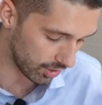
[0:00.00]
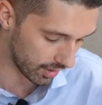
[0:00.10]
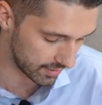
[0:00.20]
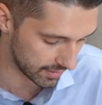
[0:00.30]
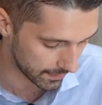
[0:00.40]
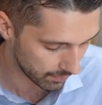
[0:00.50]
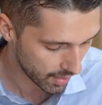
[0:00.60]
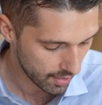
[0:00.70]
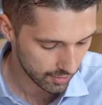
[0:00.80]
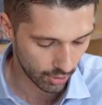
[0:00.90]
Jersey.
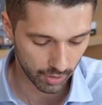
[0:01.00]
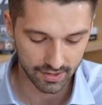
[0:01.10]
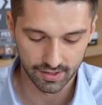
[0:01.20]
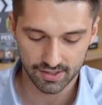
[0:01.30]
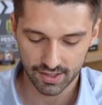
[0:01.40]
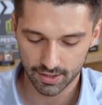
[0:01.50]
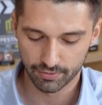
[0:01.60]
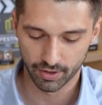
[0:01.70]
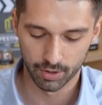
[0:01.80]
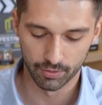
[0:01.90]
Tong is a senior
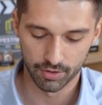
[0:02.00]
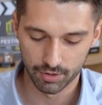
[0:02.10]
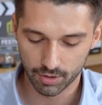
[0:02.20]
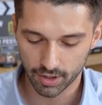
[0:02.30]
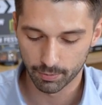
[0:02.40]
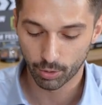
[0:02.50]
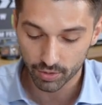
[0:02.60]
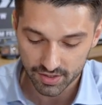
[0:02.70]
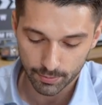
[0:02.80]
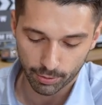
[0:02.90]
fellow of the Nuclear
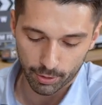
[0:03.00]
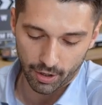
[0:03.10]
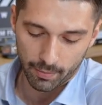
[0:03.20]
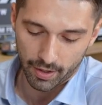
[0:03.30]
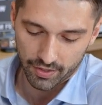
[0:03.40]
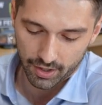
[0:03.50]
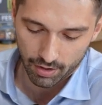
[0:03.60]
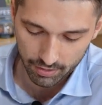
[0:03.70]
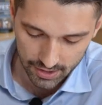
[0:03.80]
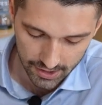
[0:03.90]
Policy Program at the
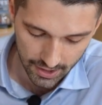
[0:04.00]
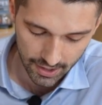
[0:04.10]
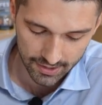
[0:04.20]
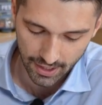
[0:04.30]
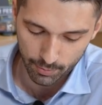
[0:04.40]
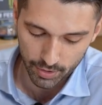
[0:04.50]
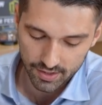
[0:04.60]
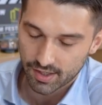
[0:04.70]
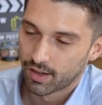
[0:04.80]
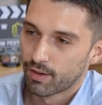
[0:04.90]
Carnegie
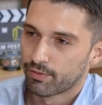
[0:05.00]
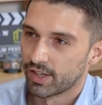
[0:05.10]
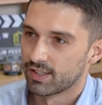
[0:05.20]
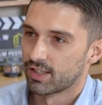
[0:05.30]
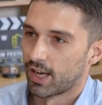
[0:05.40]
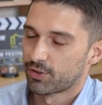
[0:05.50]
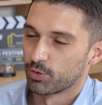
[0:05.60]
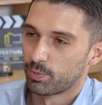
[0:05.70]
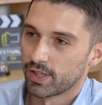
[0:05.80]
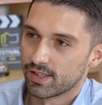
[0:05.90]
Endowment for
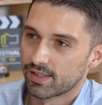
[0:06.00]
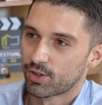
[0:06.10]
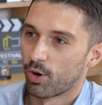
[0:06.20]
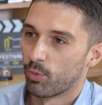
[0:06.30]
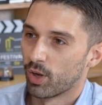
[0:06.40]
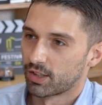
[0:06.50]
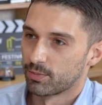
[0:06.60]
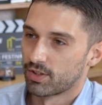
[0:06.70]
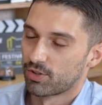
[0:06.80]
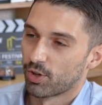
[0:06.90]
International Peace. Tong,
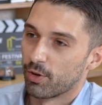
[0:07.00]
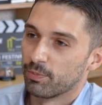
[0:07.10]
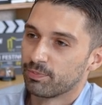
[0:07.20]
welcome to the show.